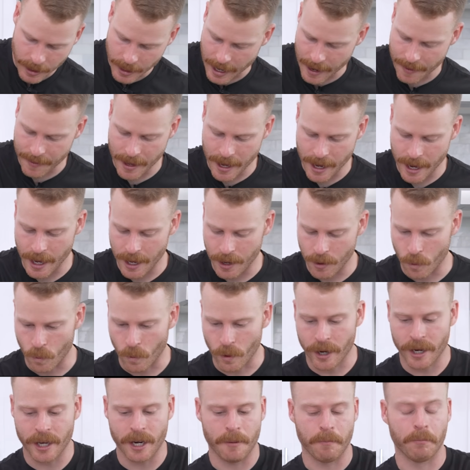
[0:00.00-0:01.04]
And then
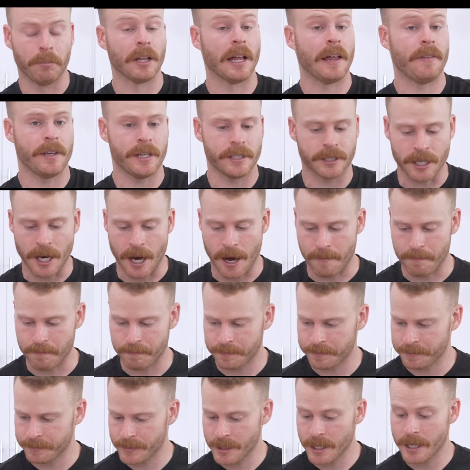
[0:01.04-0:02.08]
we're gonna blend these
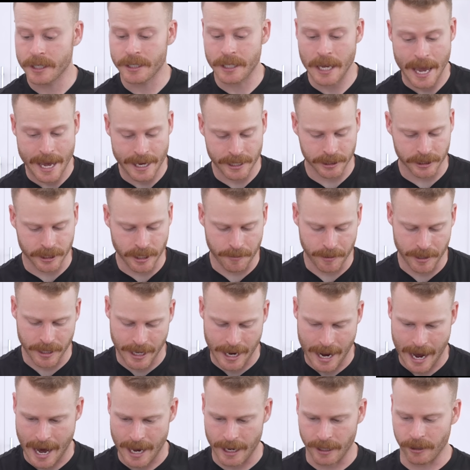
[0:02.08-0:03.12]
up, taste them, and then
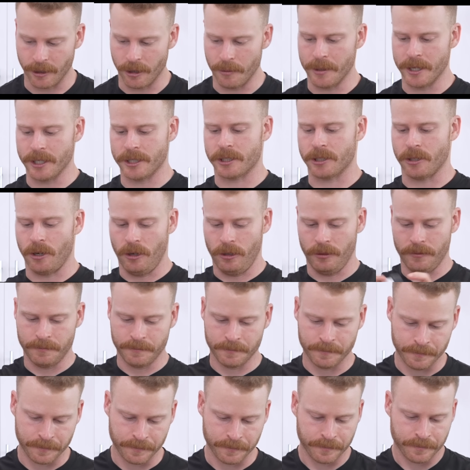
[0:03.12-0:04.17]
add a little bit of salt.
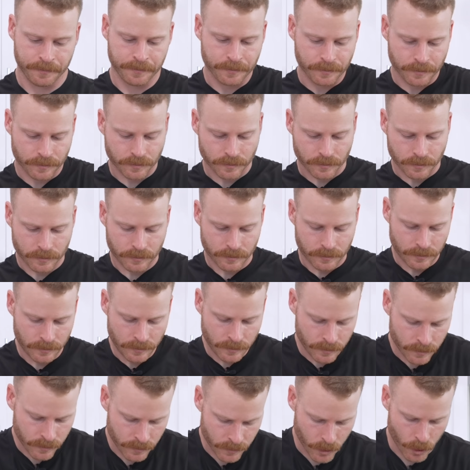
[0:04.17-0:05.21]

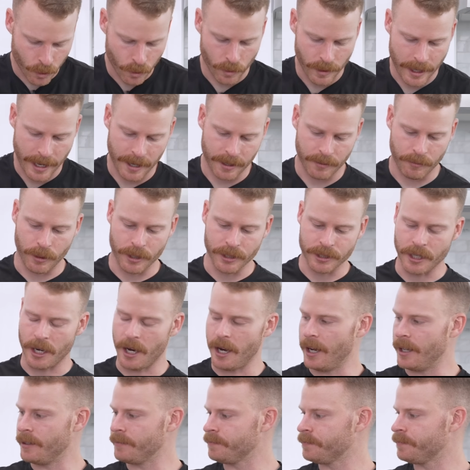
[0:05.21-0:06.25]
Oh, that was
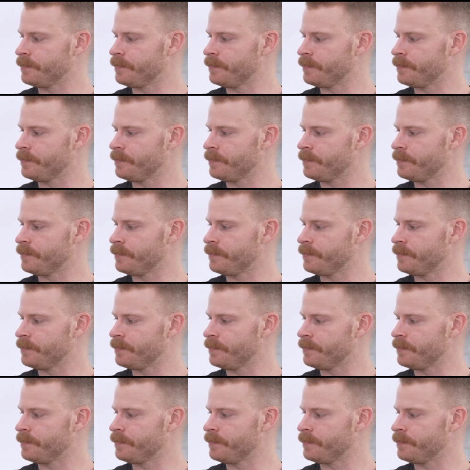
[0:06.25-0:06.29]
hot.